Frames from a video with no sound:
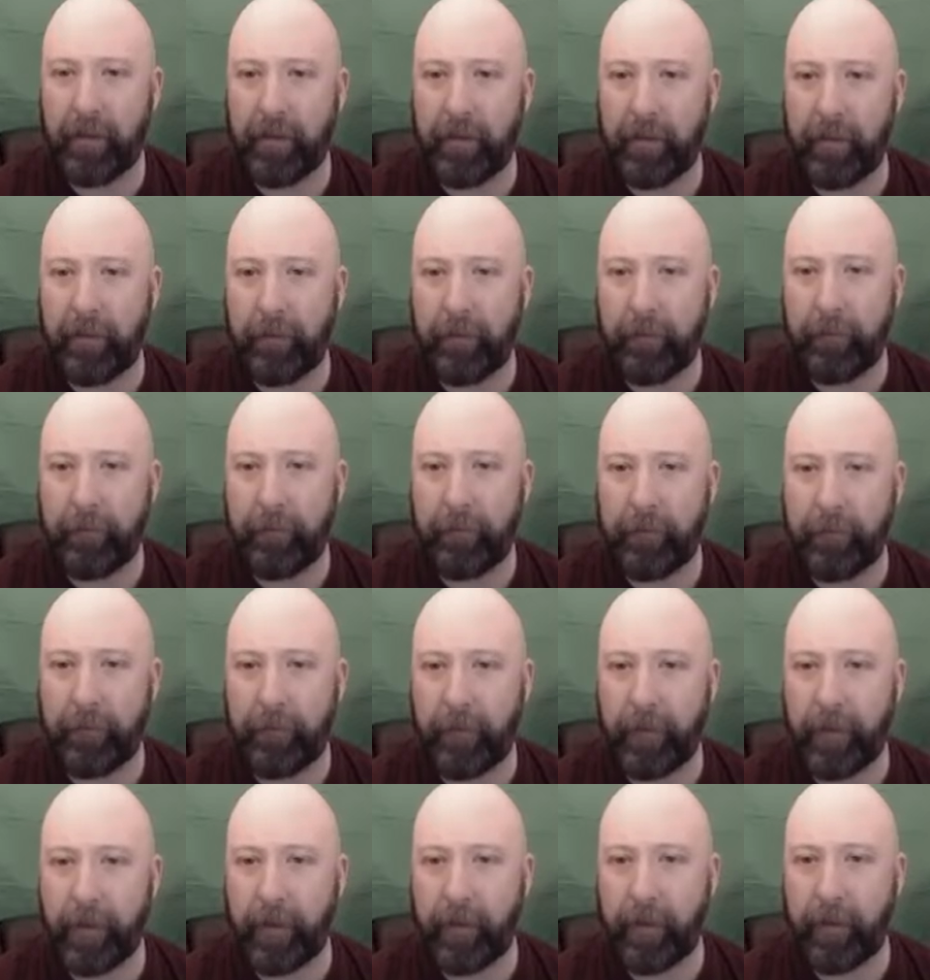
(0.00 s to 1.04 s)

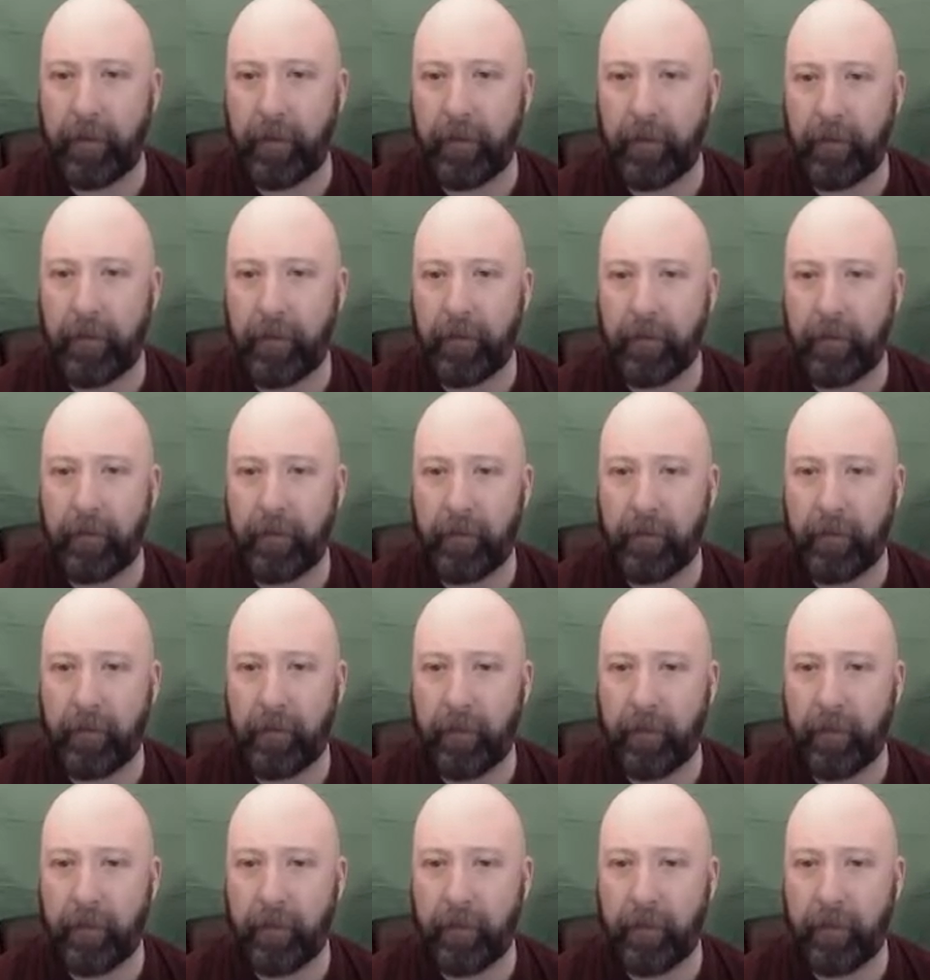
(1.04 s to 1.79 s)
Nobody speaks.